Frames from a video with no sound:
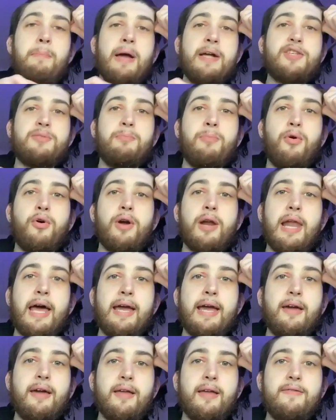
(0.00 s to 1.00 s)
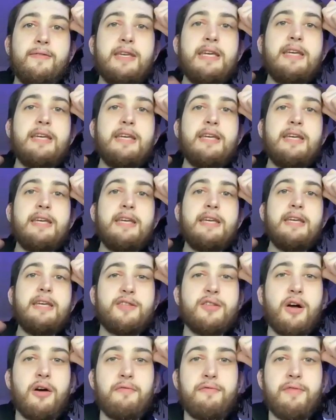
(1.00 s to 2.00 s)
it's more like detailed.
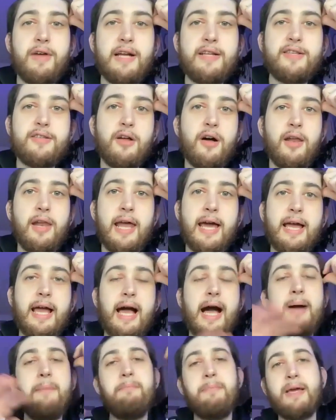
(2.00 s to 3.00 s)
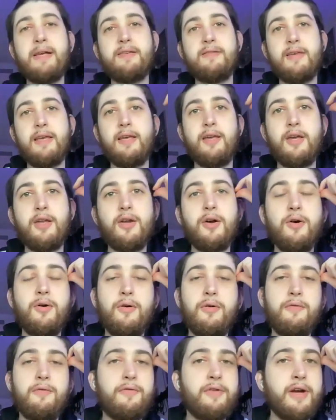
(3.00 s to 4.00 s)
It's not like I'm mixing,
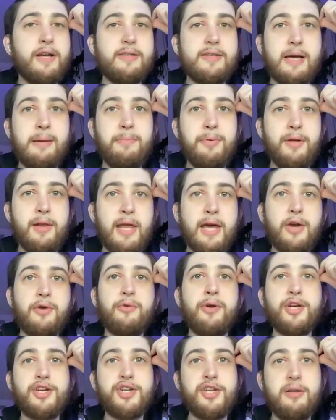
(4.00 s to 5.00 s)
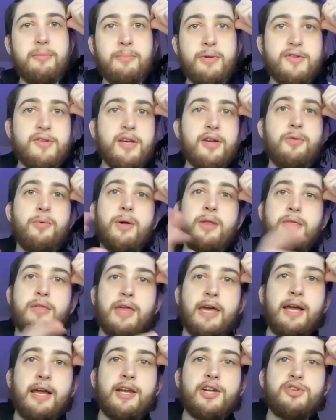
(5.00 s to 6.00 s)
for example, like Russian music with
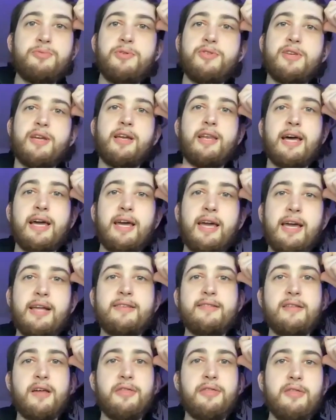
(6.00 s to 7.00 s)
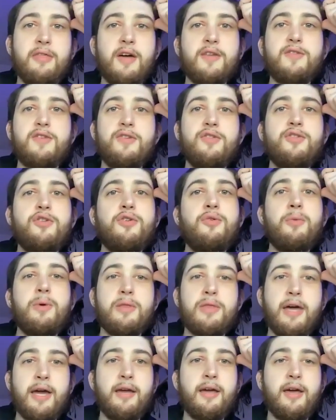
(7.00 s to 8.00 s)
English music. Like it's not to do
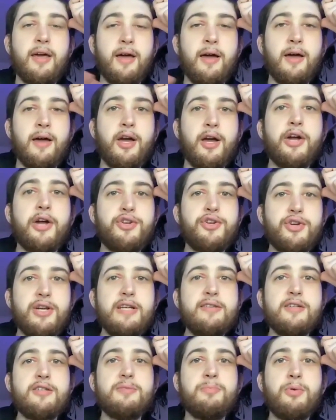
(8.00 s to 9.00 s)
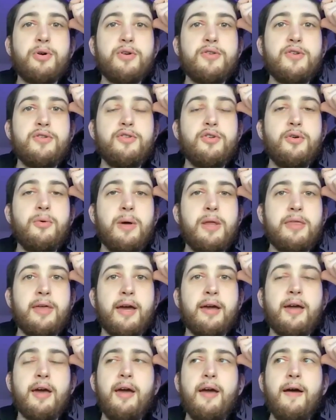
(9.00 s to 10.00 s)
with like countries. It's more to do with
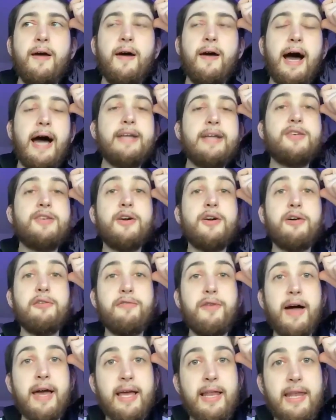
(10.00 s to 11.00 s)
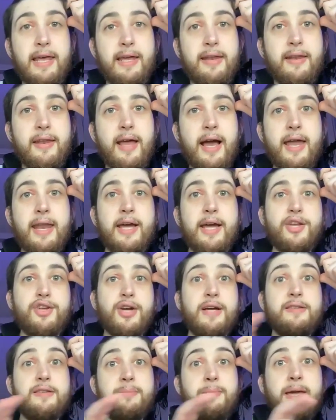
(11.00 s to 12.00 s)
like, I took a violin and I
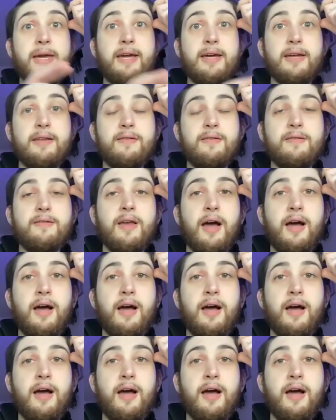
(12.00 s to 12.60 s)
tried to make it